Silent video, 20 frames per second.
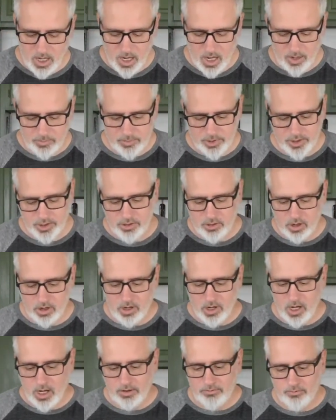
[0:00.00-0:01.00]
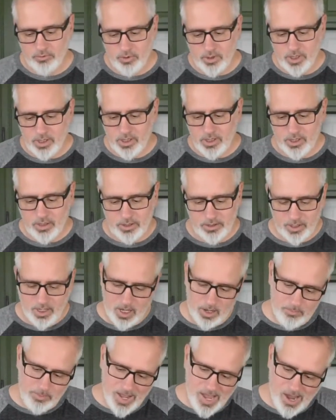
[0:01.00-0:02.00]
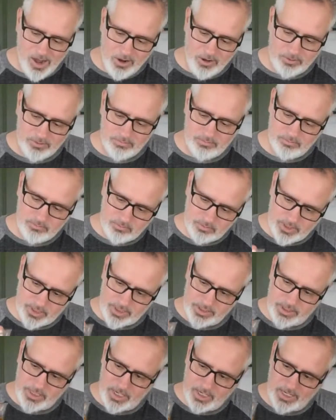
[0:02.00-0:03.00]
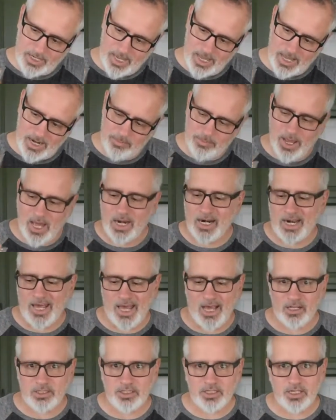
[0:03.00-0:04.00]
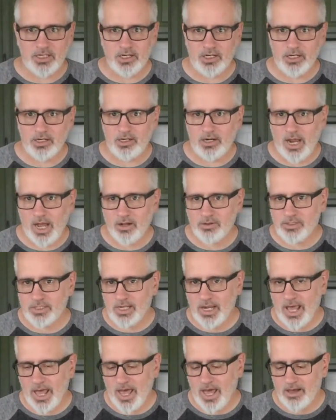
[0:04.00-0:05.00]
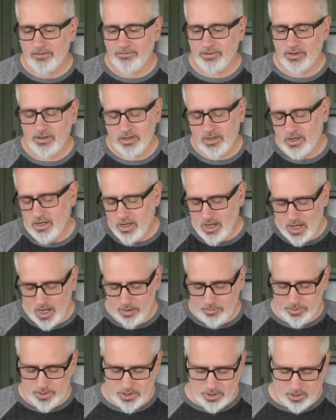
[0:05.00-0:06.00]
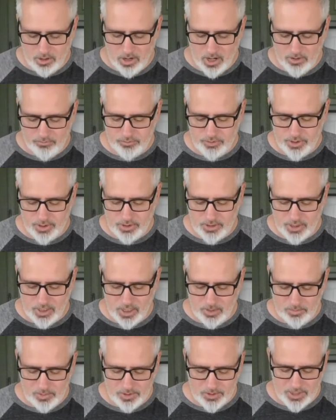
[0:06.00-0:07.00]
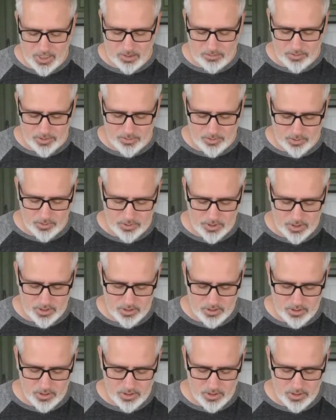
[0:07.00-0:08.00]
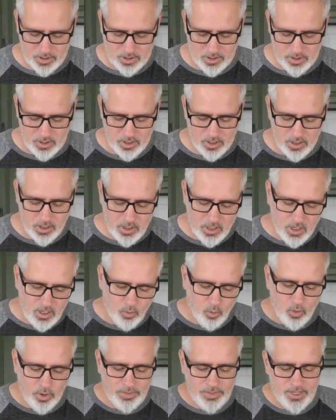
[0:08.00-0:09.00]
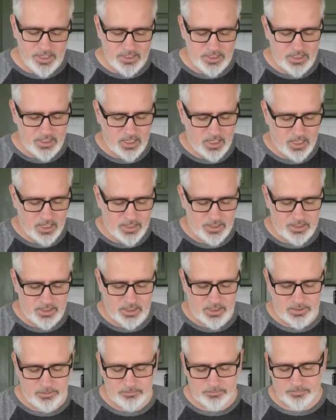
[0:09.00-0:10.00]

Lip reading: I'm gonna start off with about, like I said, I got about 1 ounce here, 1.5 ounces. I'm gonna start off with just a couple of tablespoons. What this does,